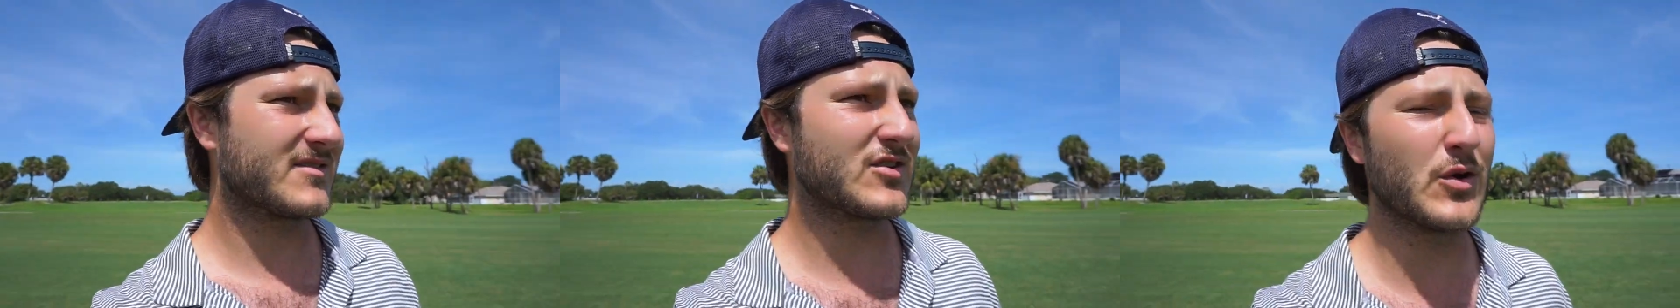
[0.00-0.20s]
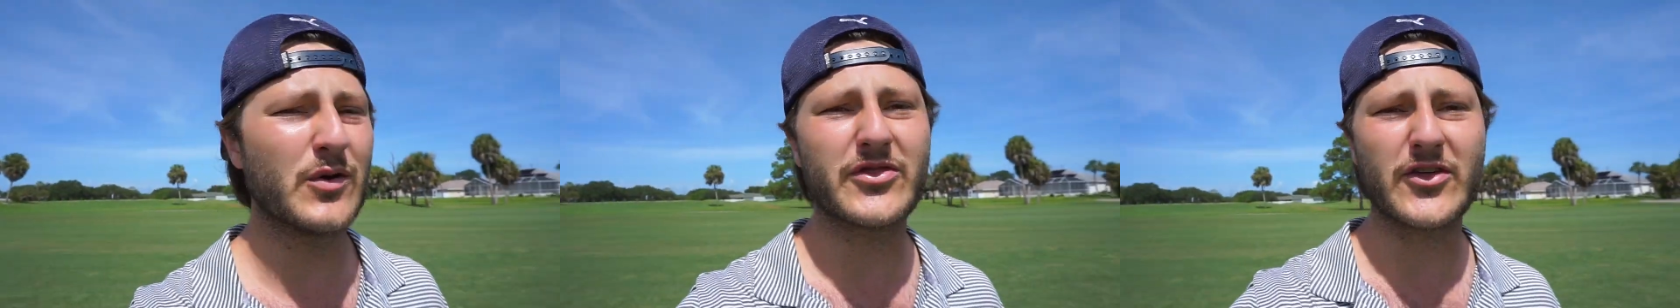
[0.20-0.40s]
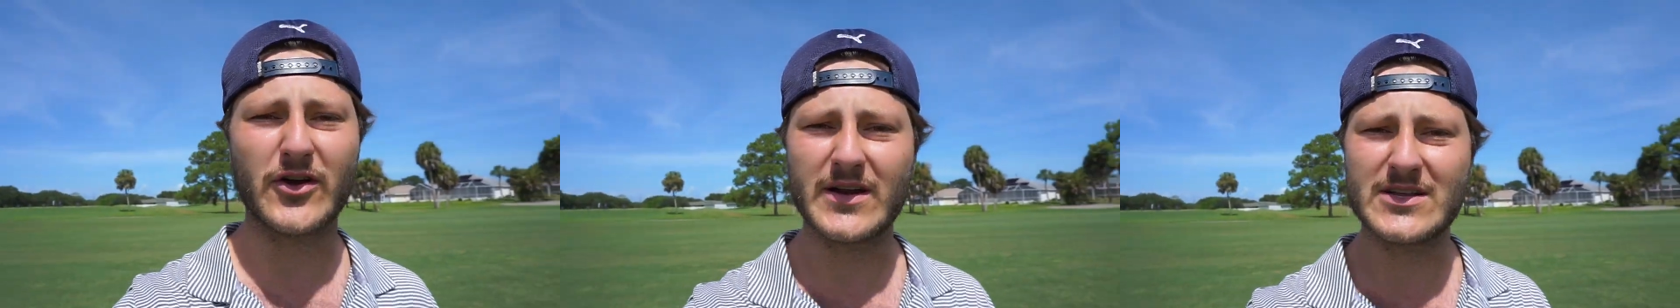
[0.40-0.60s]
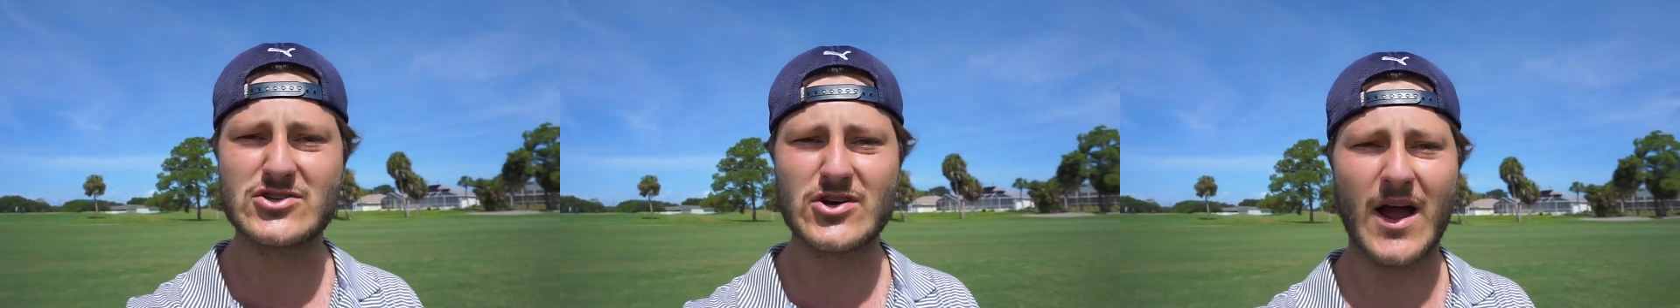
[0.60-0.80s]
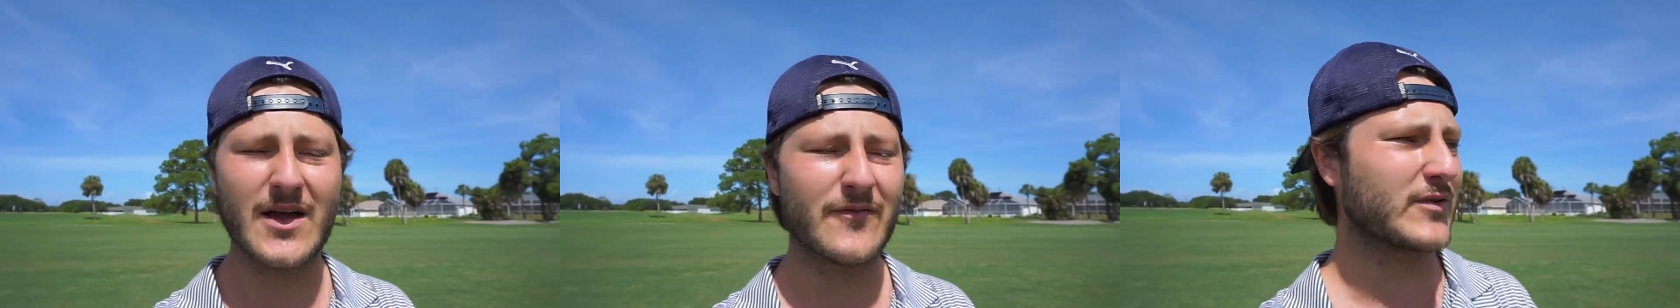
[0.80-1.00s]
230
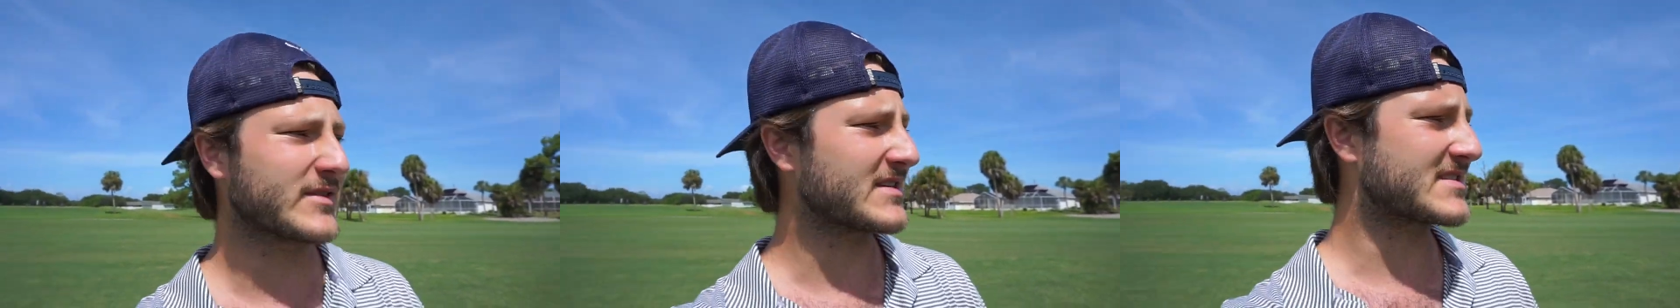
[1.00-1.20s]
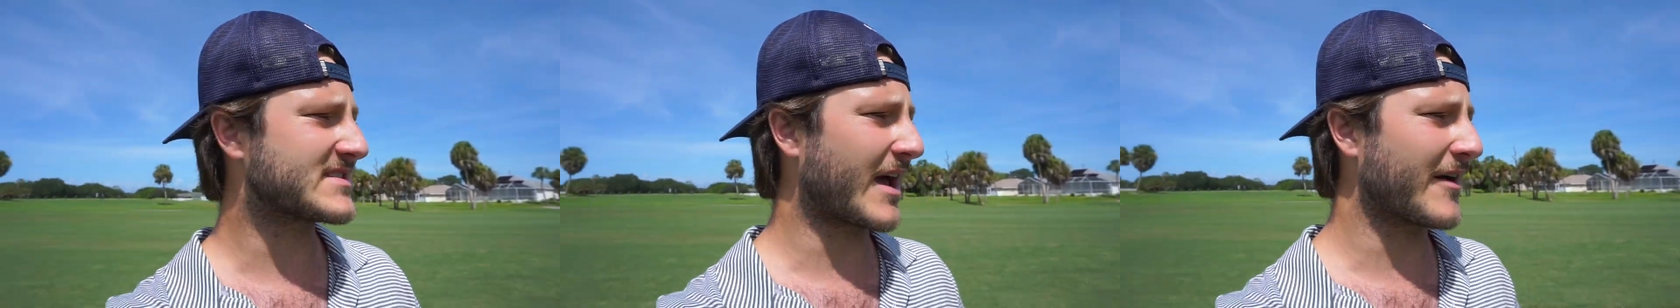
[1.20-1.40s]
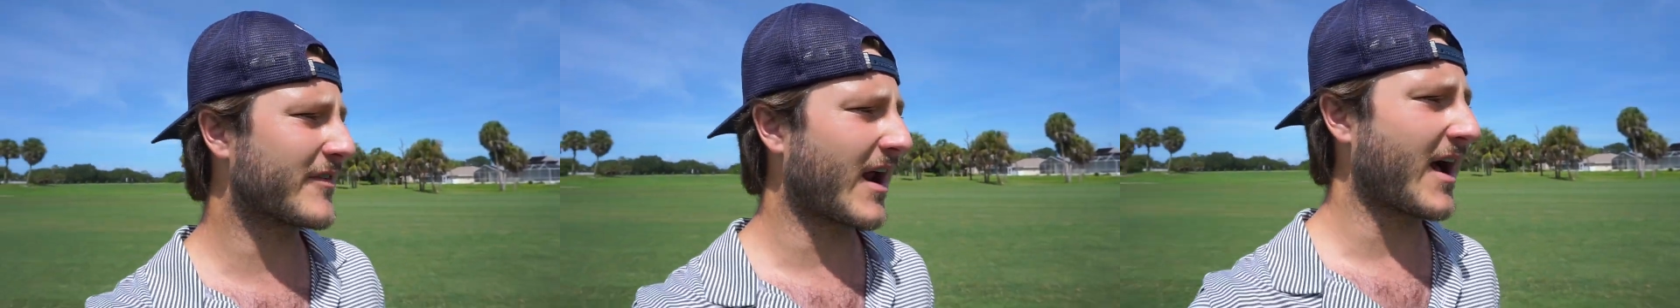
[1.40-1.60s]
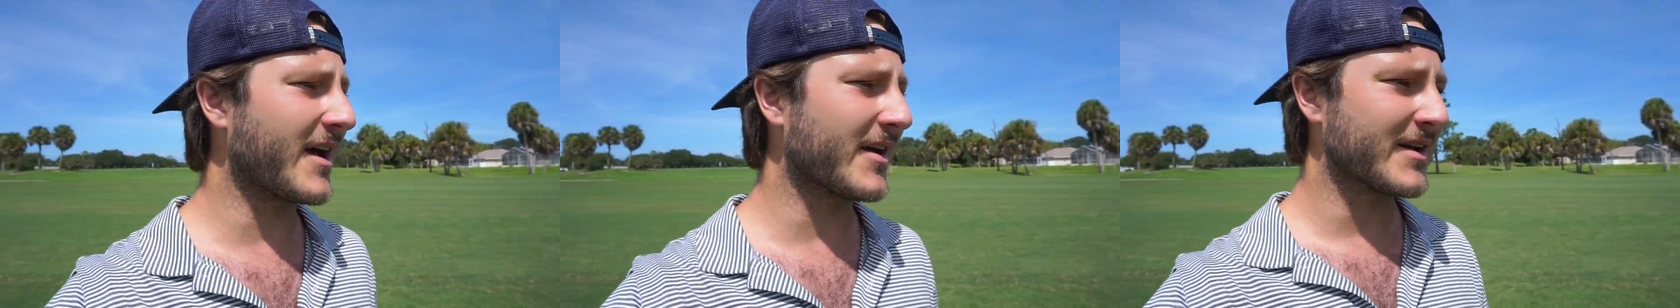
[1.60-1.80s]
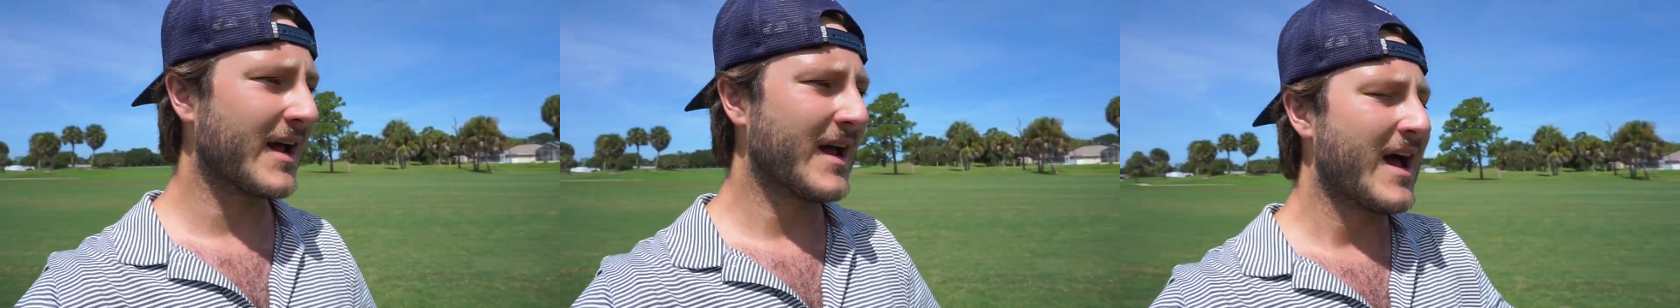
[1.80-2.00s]
drive with the seven
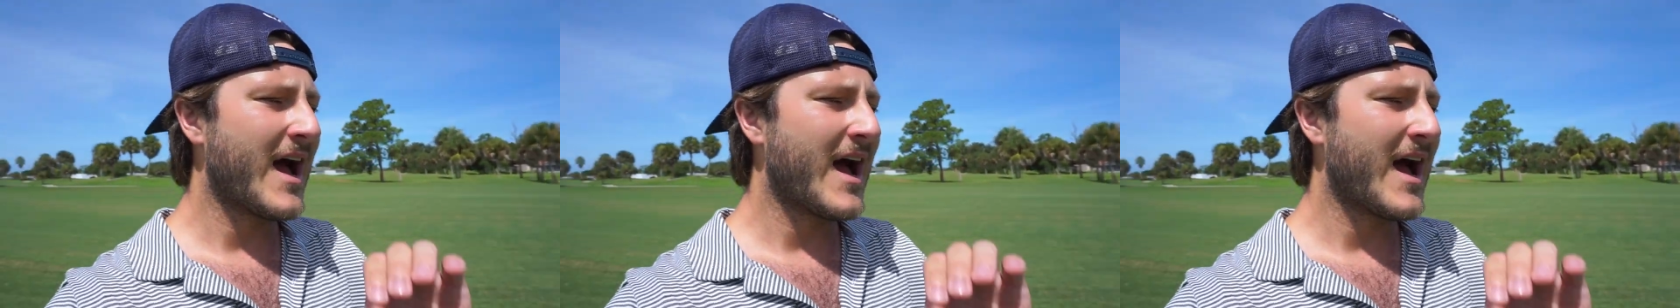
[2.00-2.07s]
iron.